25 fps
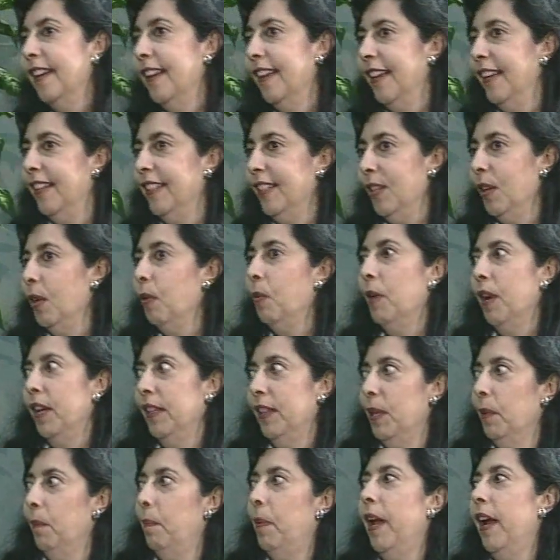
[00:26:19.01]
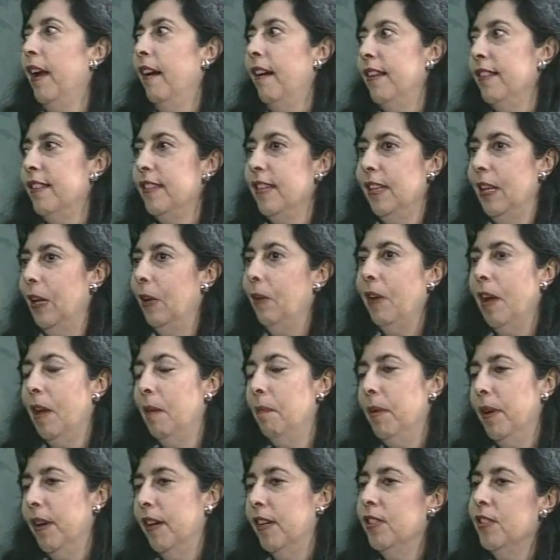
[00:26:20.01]
to what their parents and their
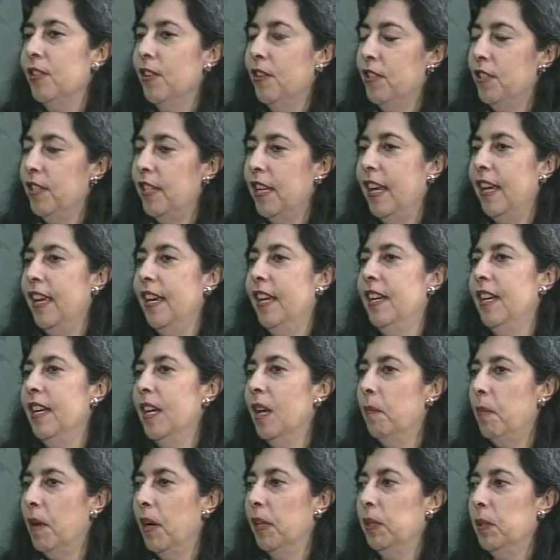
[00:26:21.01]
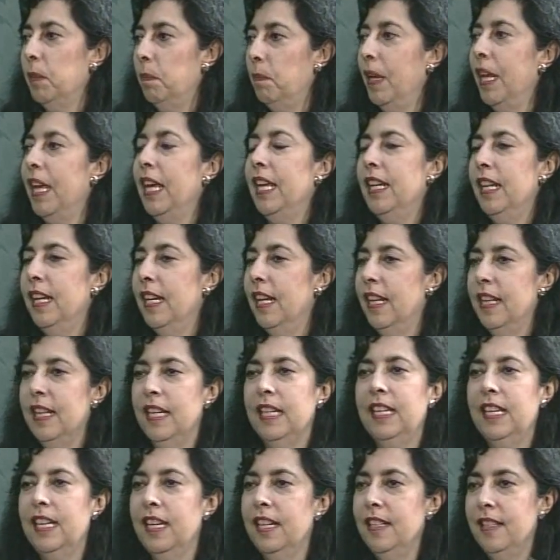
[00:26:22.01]
grandparents are saying about the painting, and the
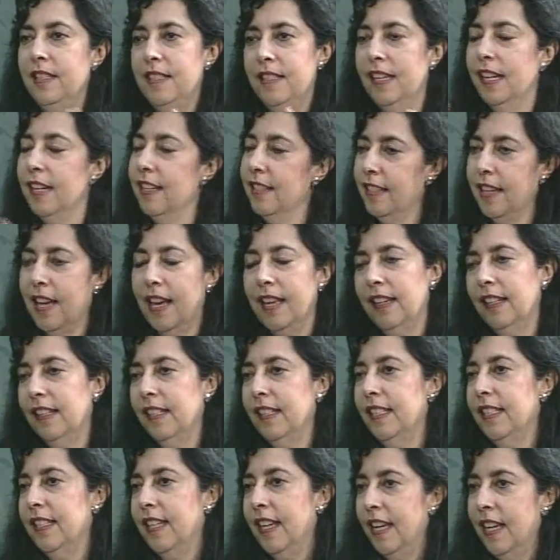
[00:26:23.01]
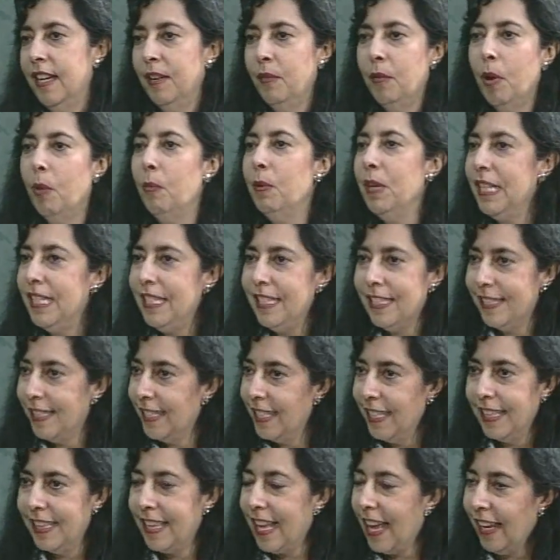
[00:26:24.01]
kids excitedly saying, well, we just
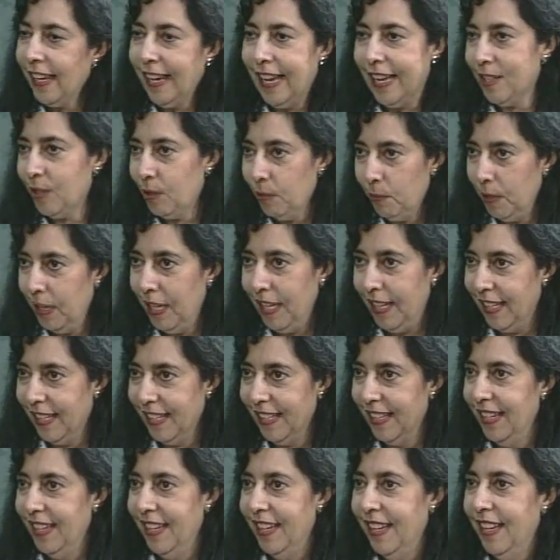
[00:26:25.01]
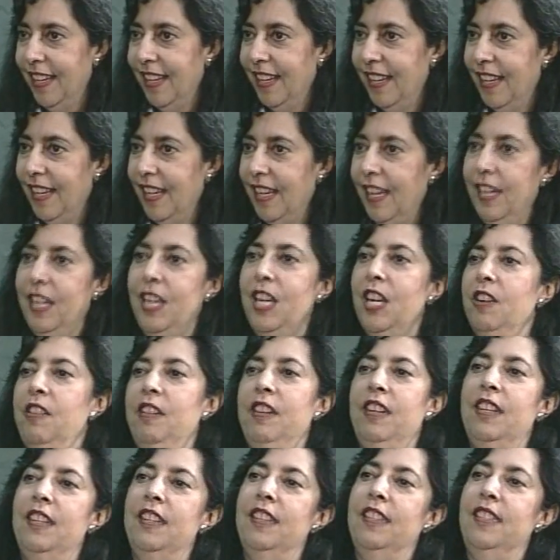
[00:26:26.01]
did that last week. And here it
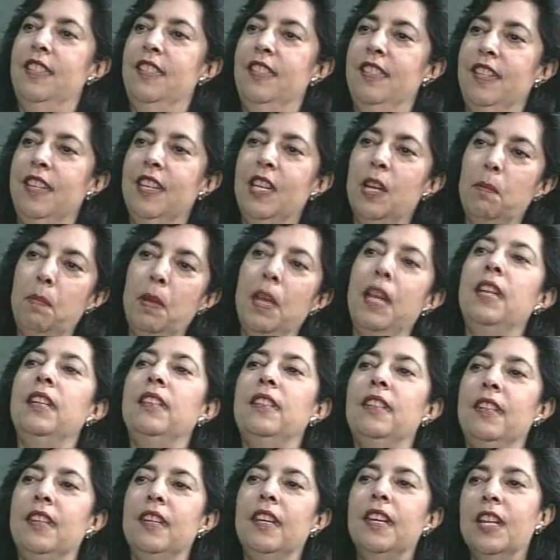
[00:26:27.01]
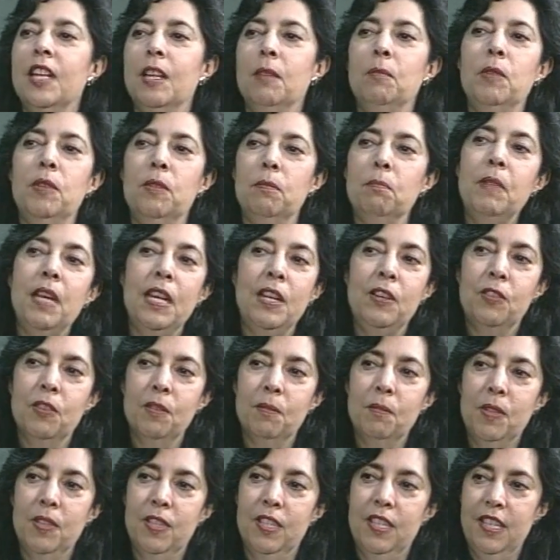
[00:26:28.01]
is in a painting in a major
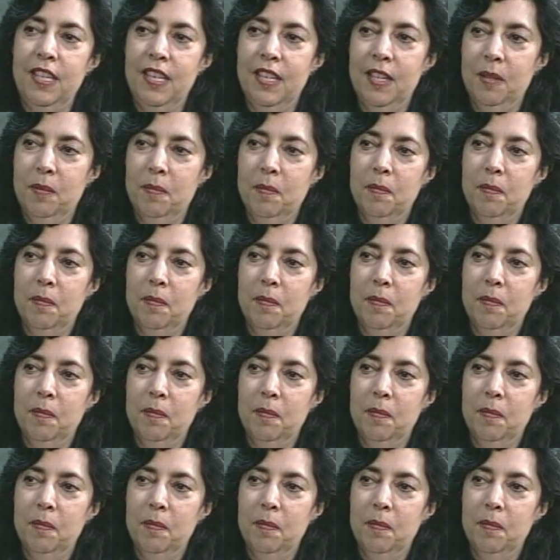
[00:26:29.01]
museum.